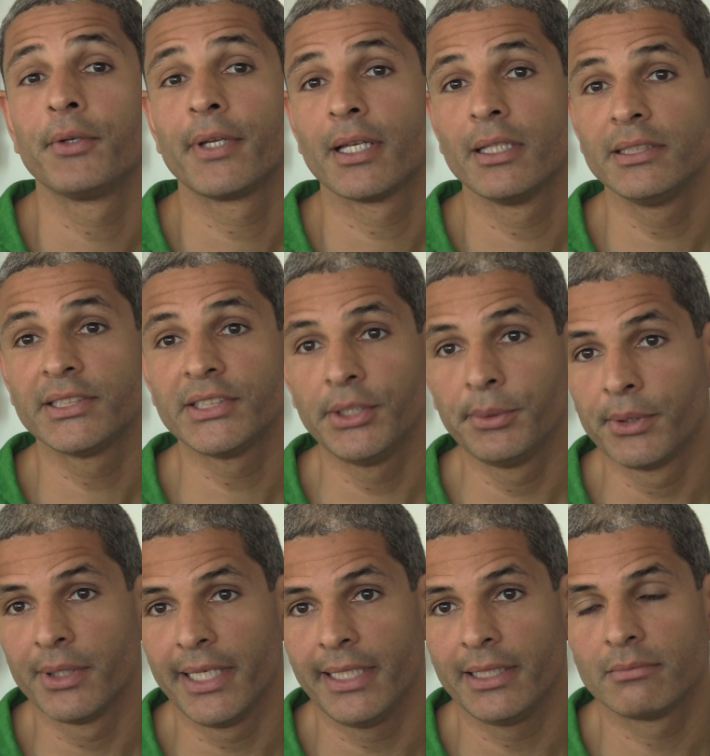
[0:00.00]
You can
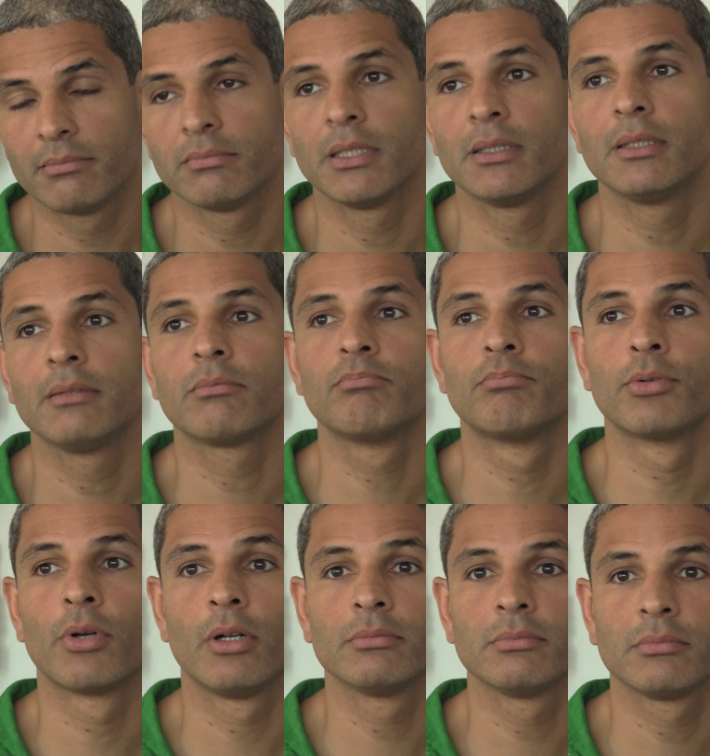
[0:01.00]
stimulate uh,
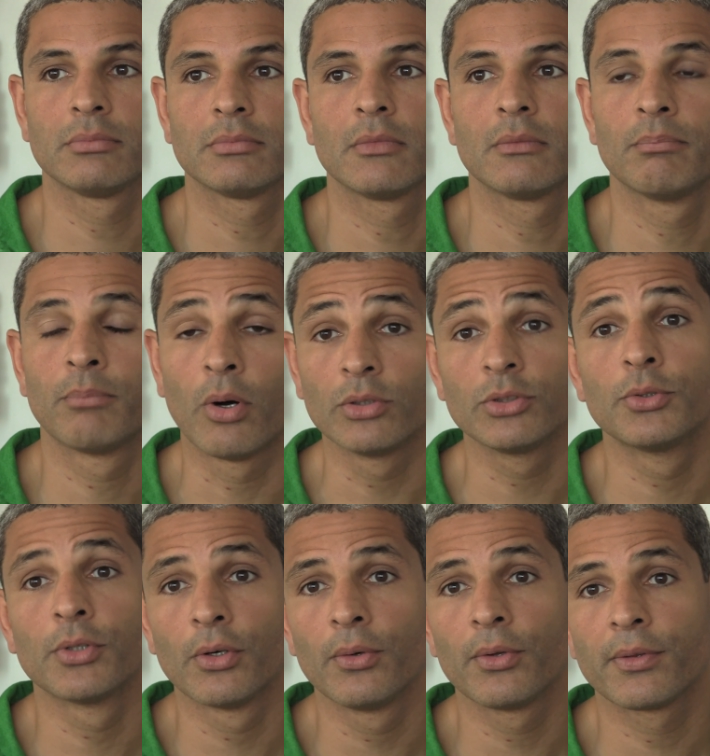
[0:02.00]
bone, bone
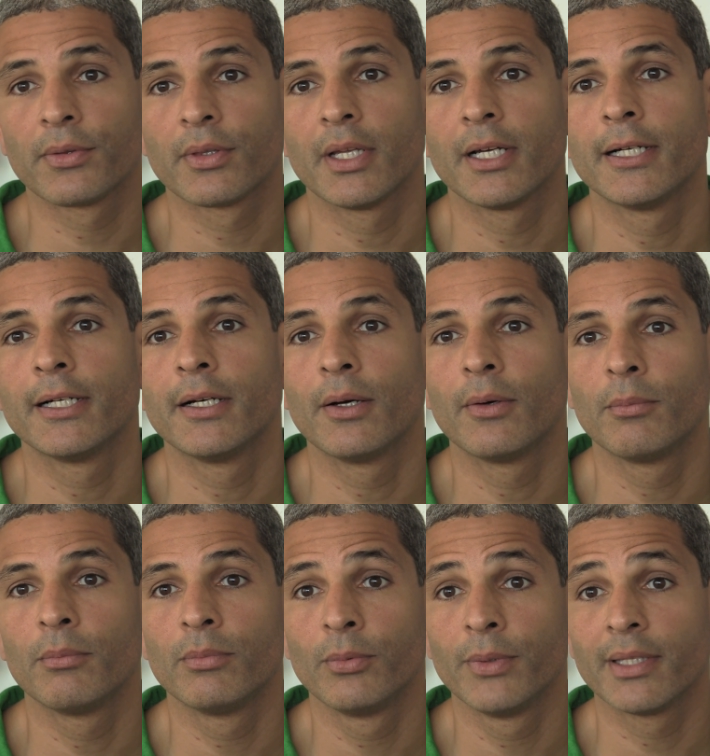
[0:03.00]
growth
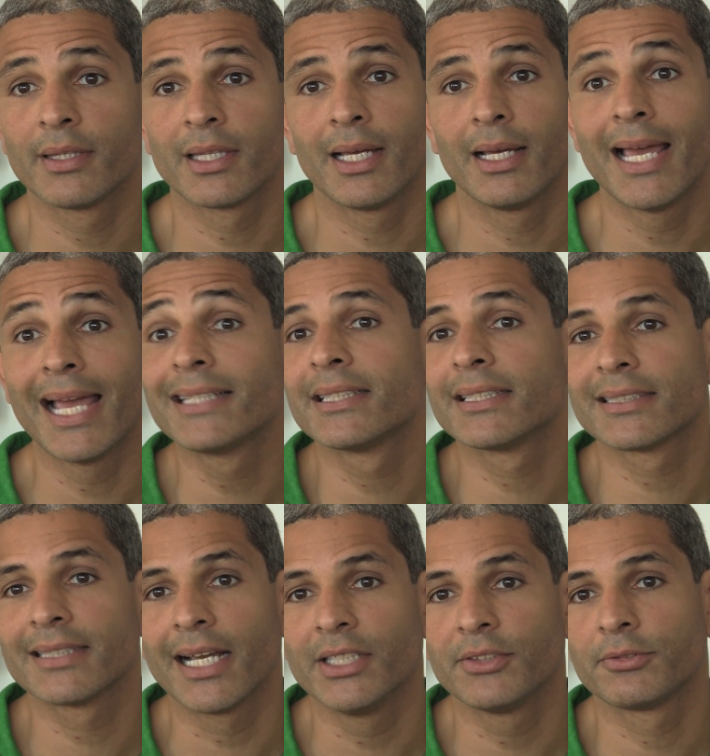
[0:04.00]
uh, with uh,
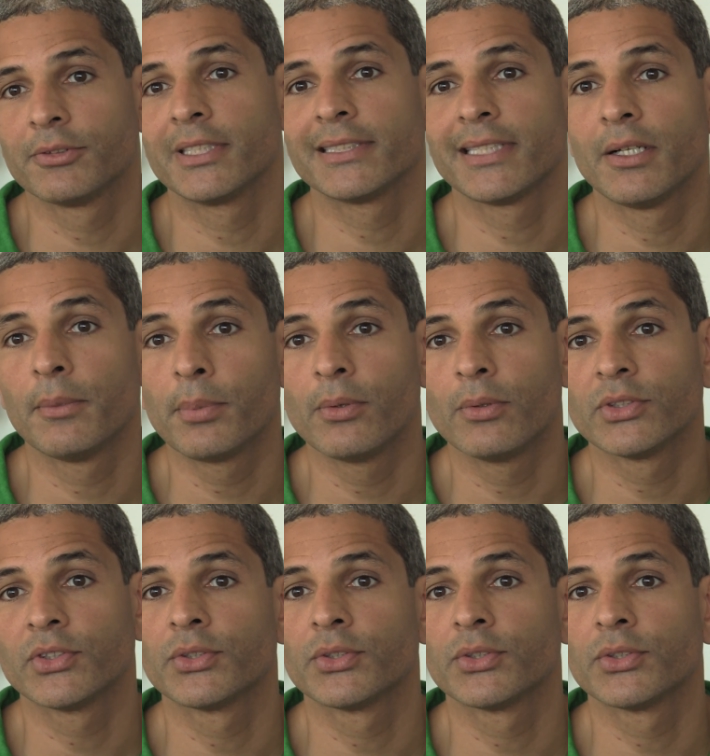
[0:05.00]
exercise, for example.